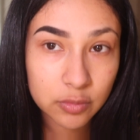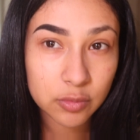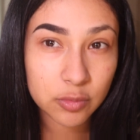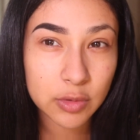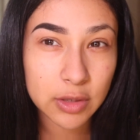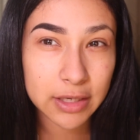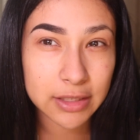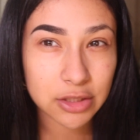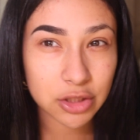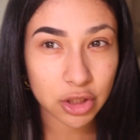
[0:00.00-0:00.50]

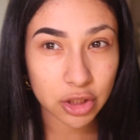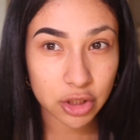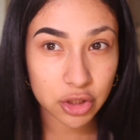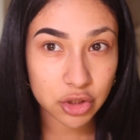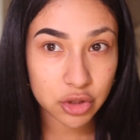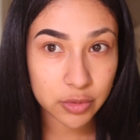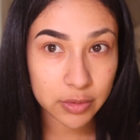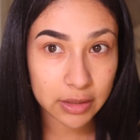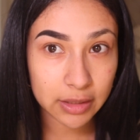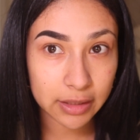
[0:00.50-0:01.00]
what I started
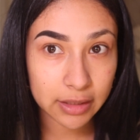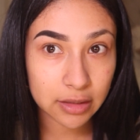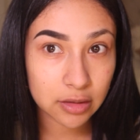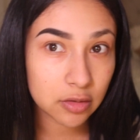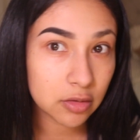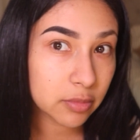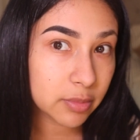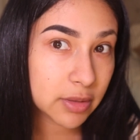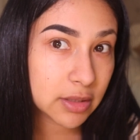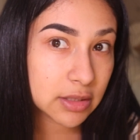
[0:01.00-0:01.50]
doing, like a
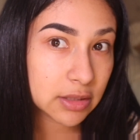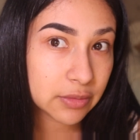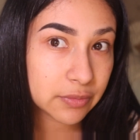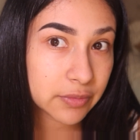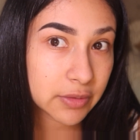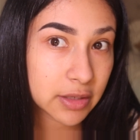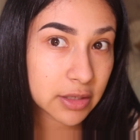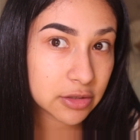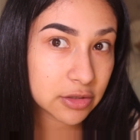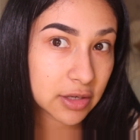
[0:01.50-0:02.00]
little bit
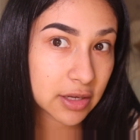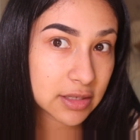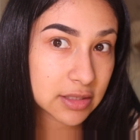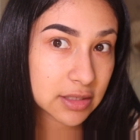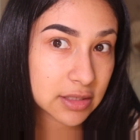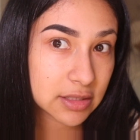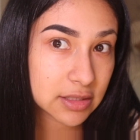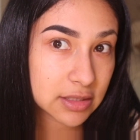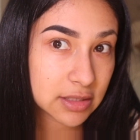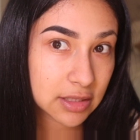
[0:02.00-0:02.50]
different, as you guys
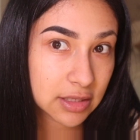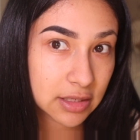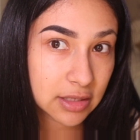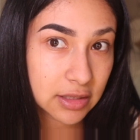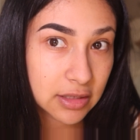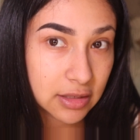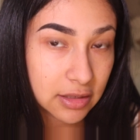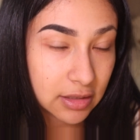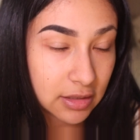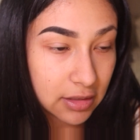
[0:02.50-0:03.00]
can see,
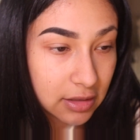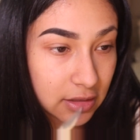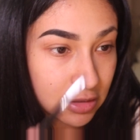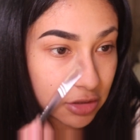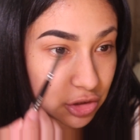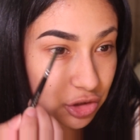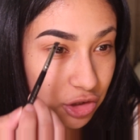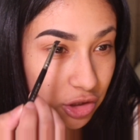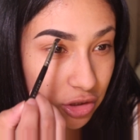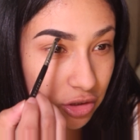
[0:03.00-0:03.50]

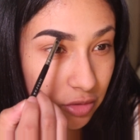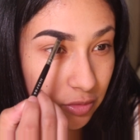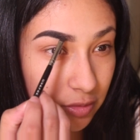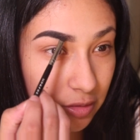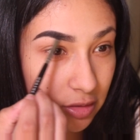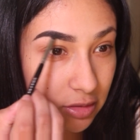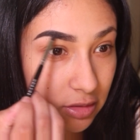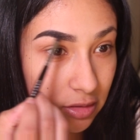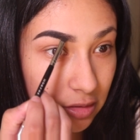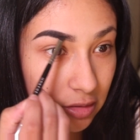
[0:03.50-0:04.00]
just so it
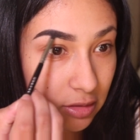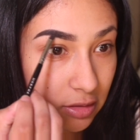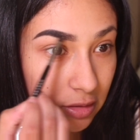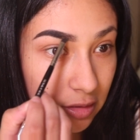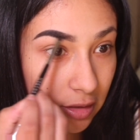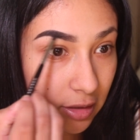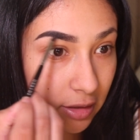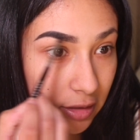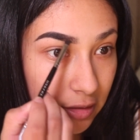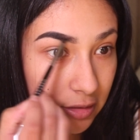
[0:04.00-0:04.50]
doesn't look
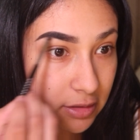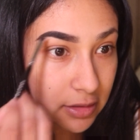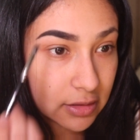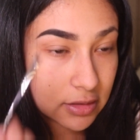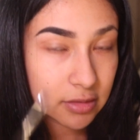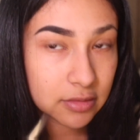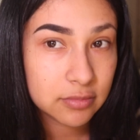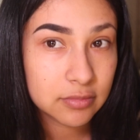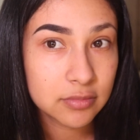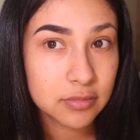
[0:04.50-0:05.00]
as
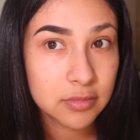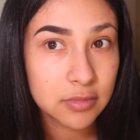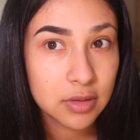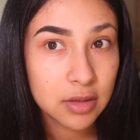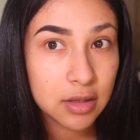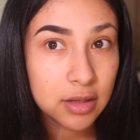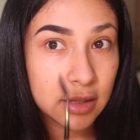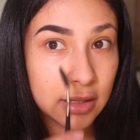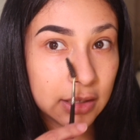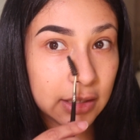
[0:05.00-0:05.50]

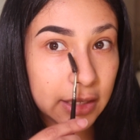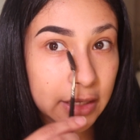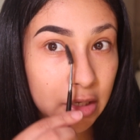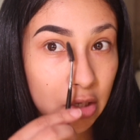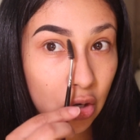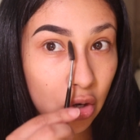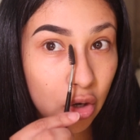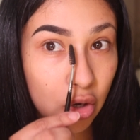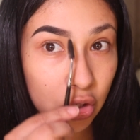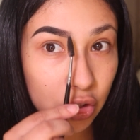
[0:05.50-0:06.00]
like
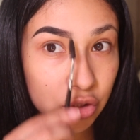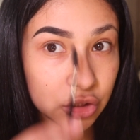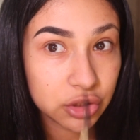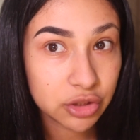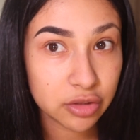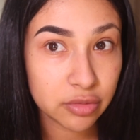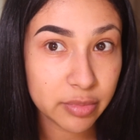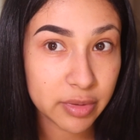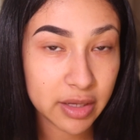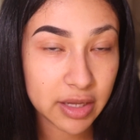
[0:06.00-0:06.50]
harsh in
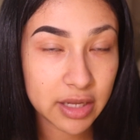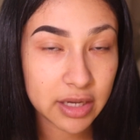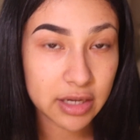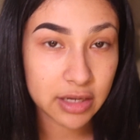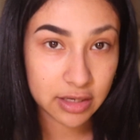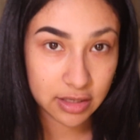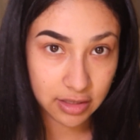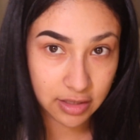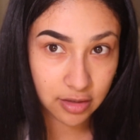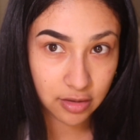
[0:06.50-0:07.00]
the
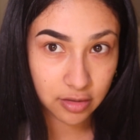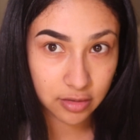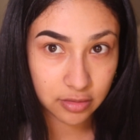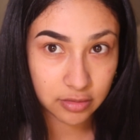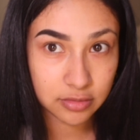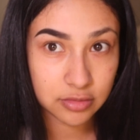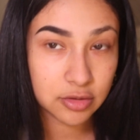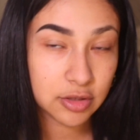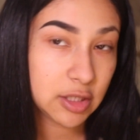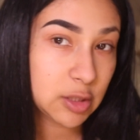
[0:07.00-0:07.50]
beginning here.
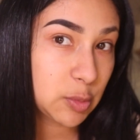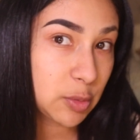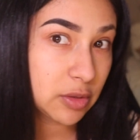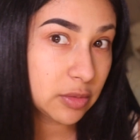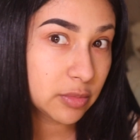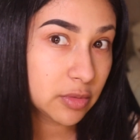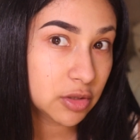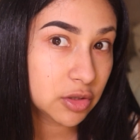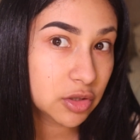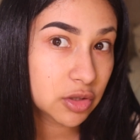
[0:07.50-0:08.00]
So that's pretty
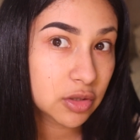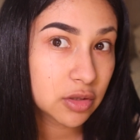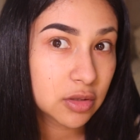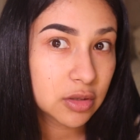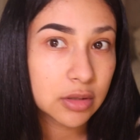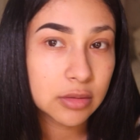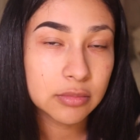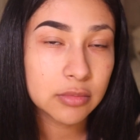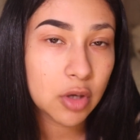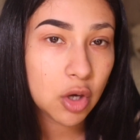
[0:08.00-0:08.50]
much
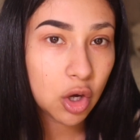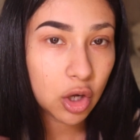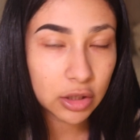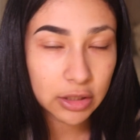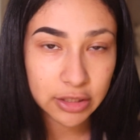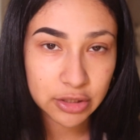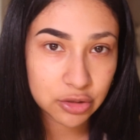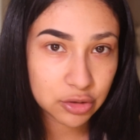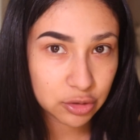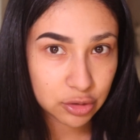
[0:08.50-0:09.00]
all
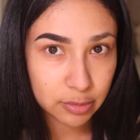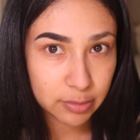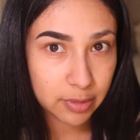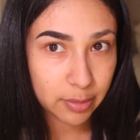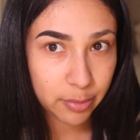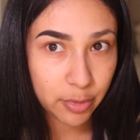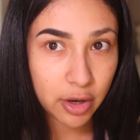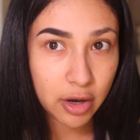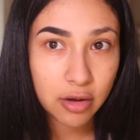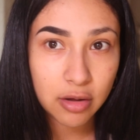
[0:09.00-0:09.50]
I do to my
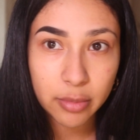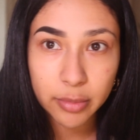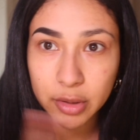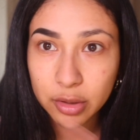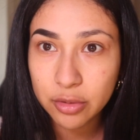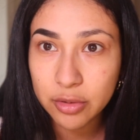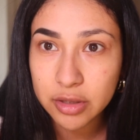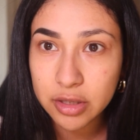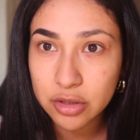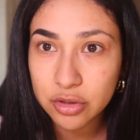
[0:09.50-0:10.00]
brow. I'm gonna
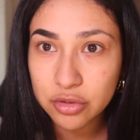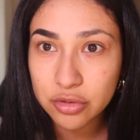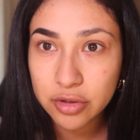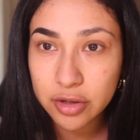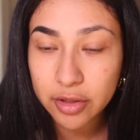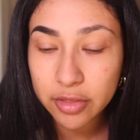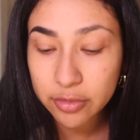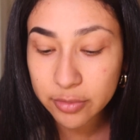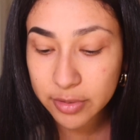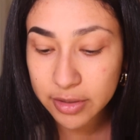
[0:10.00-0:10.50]
go ahead and do the
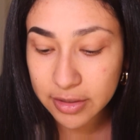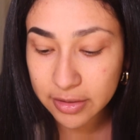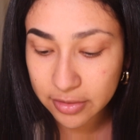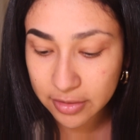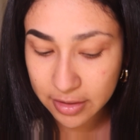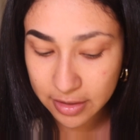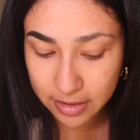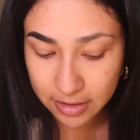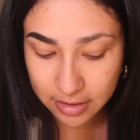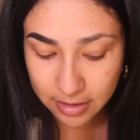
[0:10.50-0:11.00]
other one, and
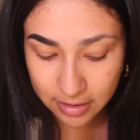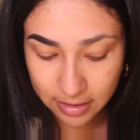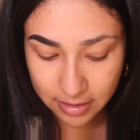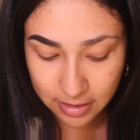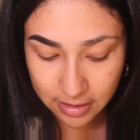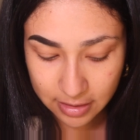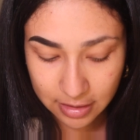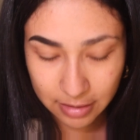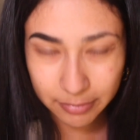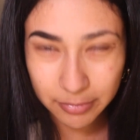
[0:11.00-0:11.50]
then
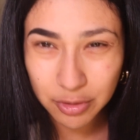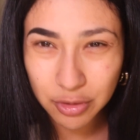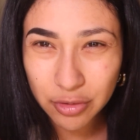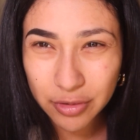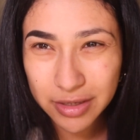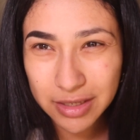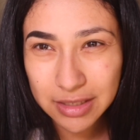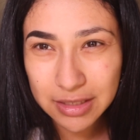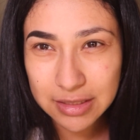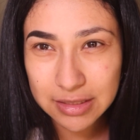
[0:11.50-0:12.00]
I'm gonna go
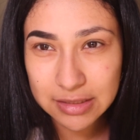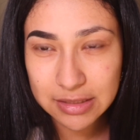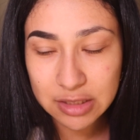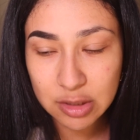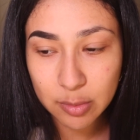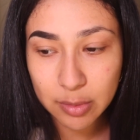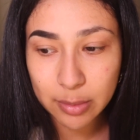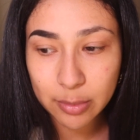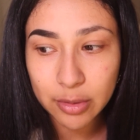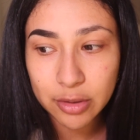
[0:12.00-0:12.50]
ahead and conceal
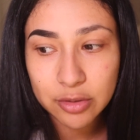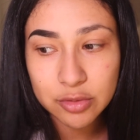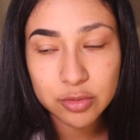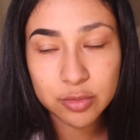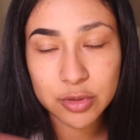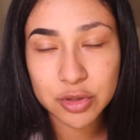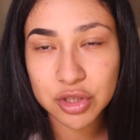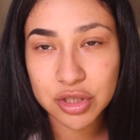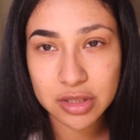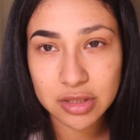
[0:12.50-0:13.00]
my brows,
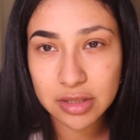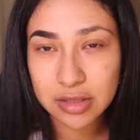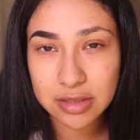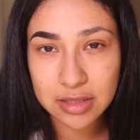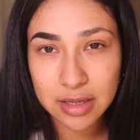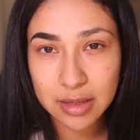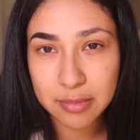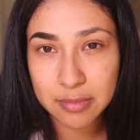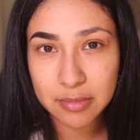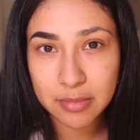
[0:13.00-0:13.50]
which is the
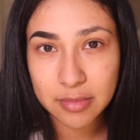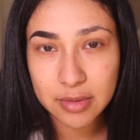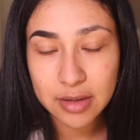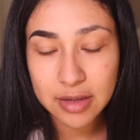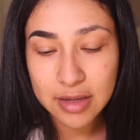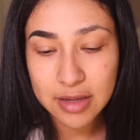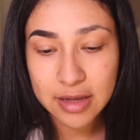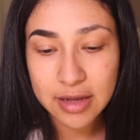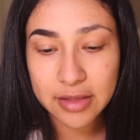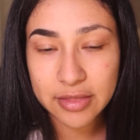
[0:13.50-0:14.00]
same,
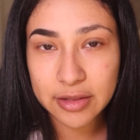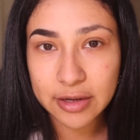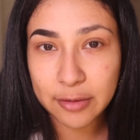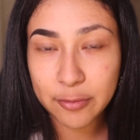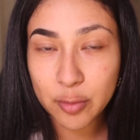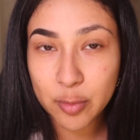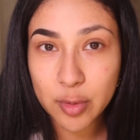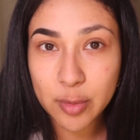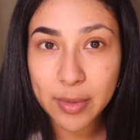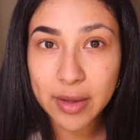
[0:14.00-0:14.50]
and then I
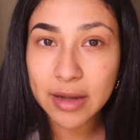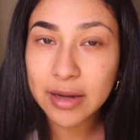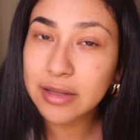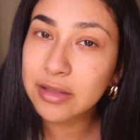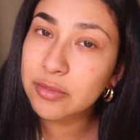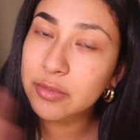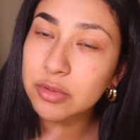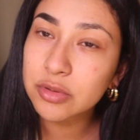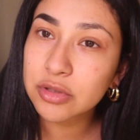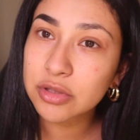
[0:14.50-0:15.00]
will be back and
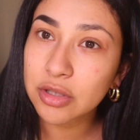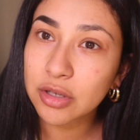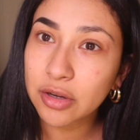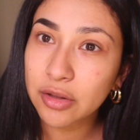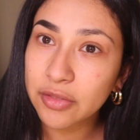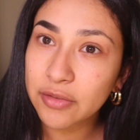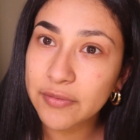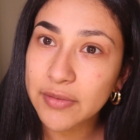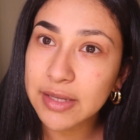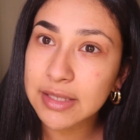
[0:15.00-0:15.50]
then we'll start
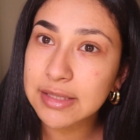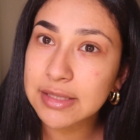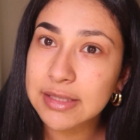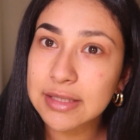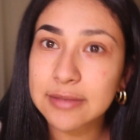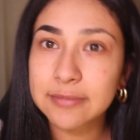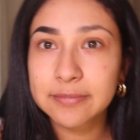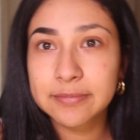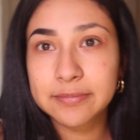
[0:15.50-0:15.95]
on the face.